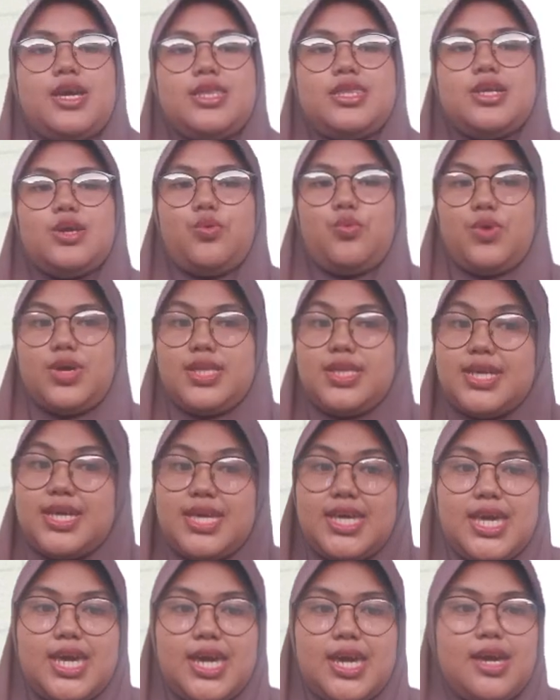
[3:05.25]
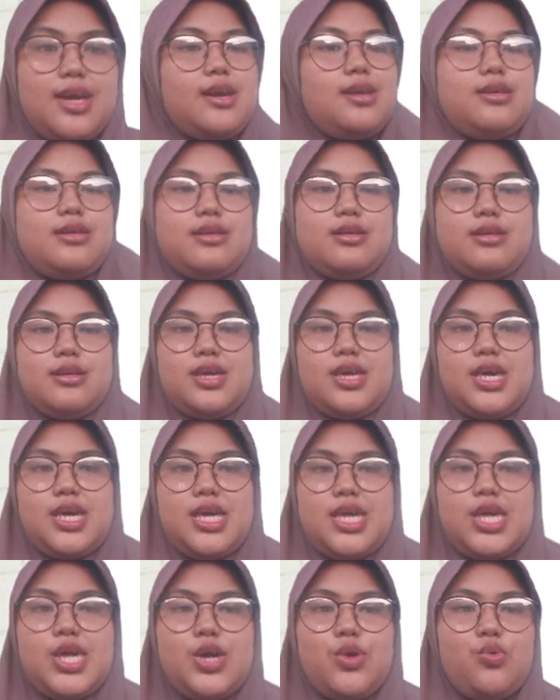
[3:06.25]
there was a king.
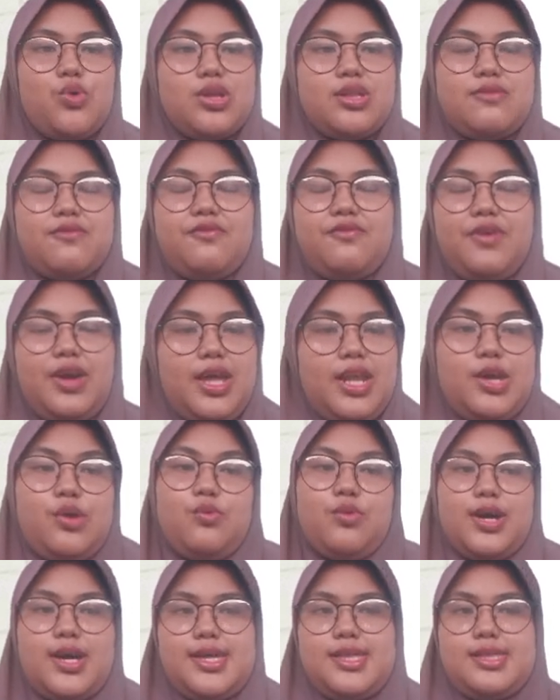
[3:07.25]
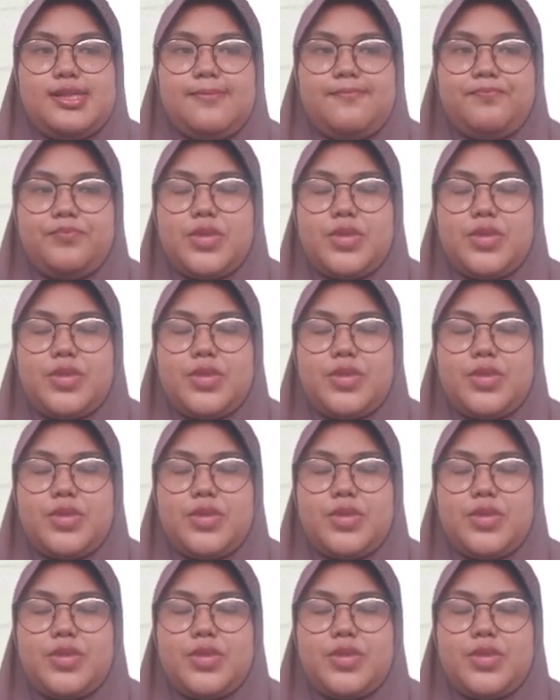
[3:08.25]
He was very wise.